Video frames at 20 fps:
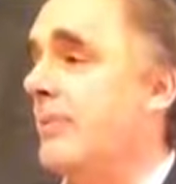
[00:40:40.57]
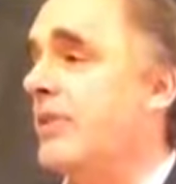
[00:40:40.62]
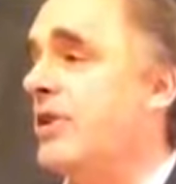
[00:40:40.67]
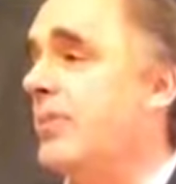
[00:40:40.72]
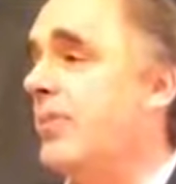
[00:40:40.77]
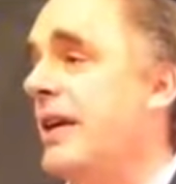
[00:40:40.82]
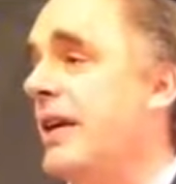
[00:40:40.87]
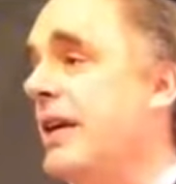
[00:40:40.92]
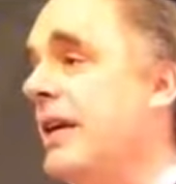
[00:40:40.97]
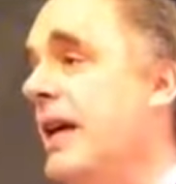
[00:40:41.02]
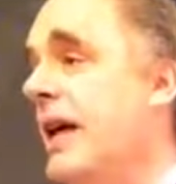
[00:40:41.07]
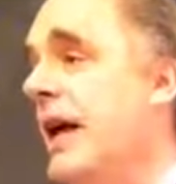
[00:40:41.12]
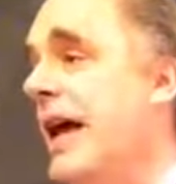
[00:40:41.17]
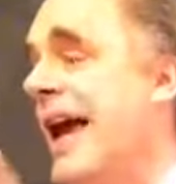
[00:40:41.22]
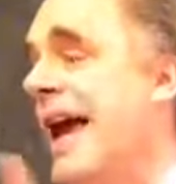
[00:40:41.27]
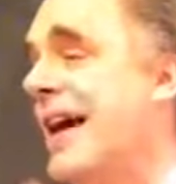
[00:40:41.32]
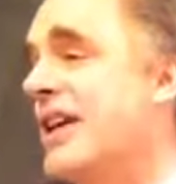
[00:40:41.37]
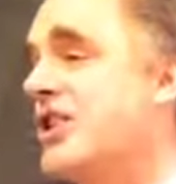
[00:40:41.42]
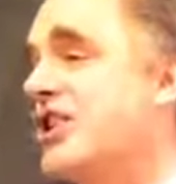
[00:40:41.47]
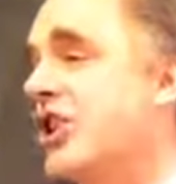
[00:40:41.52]
to be
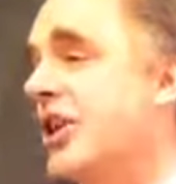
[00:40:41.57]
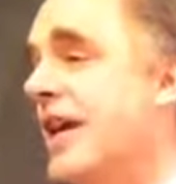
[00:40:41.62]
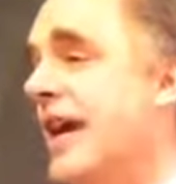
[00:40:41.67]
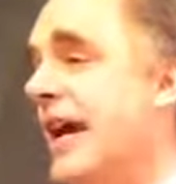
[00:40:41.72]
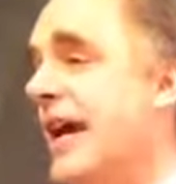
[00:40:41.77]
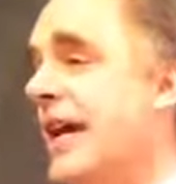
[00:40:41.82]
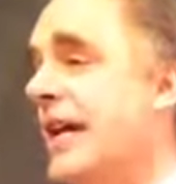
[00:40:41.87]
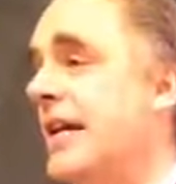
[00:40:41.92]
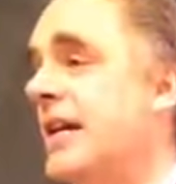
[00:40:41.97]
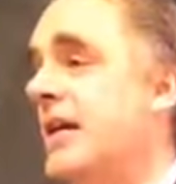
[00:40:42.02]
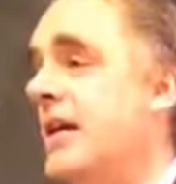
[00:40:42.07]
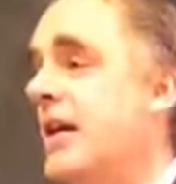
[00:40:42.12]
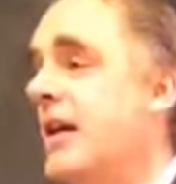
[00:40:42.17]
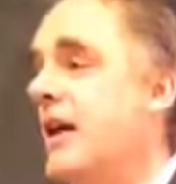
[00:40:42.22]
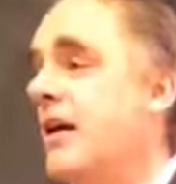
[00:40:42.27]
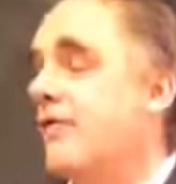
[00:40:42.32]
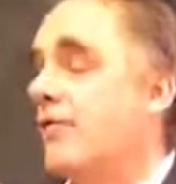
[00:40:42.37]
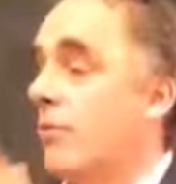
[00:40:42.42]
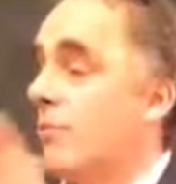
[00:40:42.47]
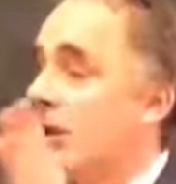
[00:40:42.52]
educated
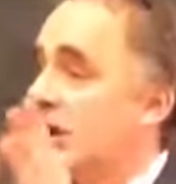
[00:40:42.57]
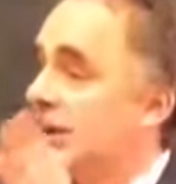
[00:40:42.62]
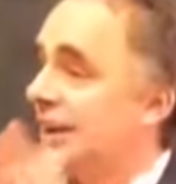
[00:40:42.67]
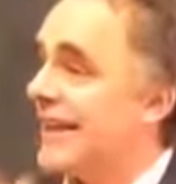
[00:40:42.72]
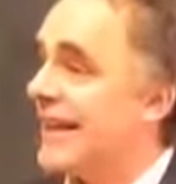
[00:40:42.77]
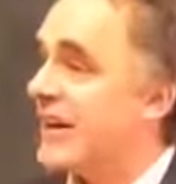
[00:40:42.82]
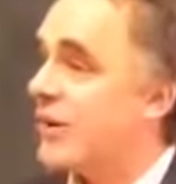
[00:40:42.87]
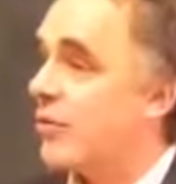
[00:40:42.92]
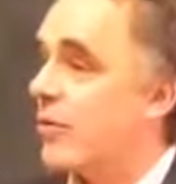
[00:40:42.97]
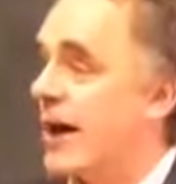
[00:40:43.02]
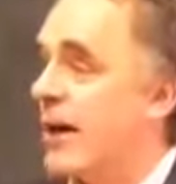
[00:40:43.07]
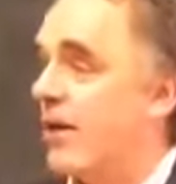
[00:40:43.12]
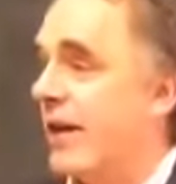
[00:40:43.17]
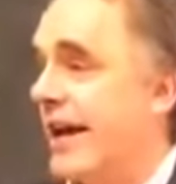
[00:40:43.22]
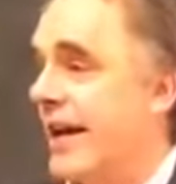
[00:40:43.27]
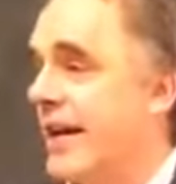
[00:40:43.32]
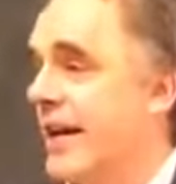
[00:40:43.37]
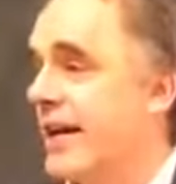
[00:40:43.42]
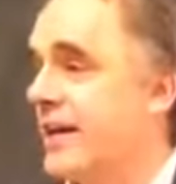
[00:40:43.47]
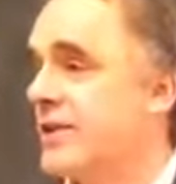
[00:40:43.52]
from a
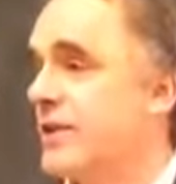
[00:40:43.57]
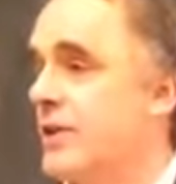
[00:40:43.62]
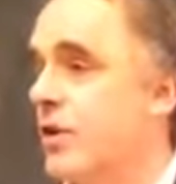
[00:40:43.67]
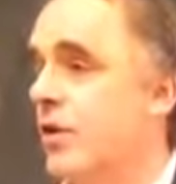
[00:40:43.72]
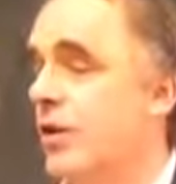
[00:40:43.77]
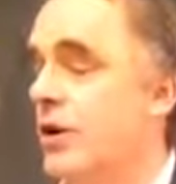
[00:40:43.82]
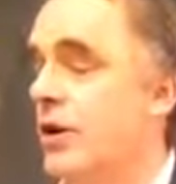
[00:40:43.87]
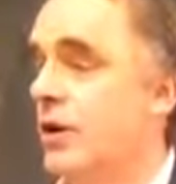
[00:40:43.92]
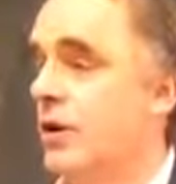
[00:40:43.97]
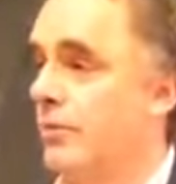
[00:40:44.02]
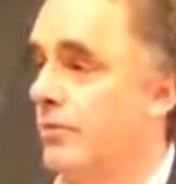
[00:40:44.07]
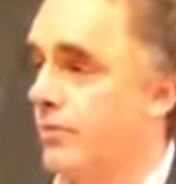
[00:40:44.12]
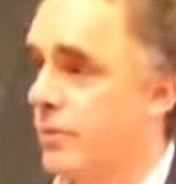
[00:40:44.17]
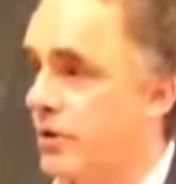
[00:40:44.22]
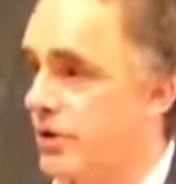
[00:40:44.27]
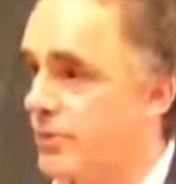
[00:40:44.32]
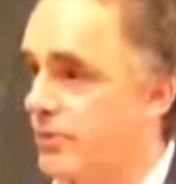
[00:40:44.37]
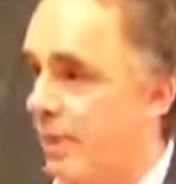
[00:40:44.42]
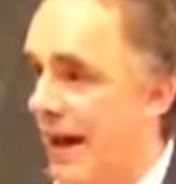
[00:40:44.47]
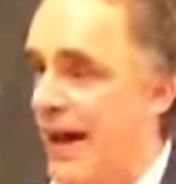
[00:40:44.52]
literary and historical
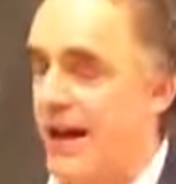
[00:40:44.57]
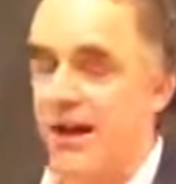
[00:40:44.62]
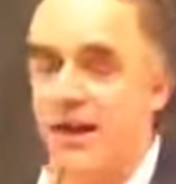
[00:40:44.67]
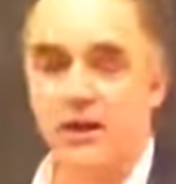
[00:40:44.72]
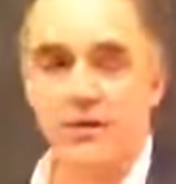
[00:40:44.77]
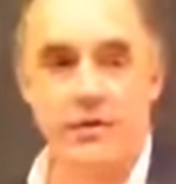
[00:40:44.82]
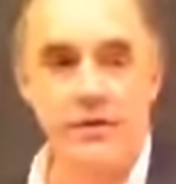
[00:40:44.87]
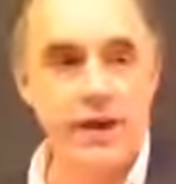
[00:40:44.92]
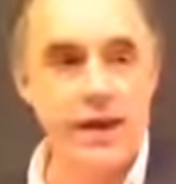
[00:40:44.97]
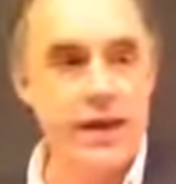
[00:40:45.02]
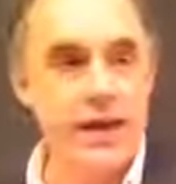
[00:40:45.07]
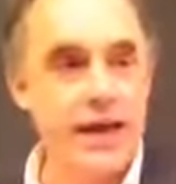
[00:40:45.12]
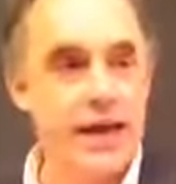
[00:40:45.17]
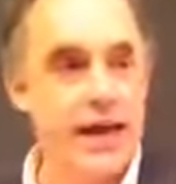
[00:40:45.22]
perspective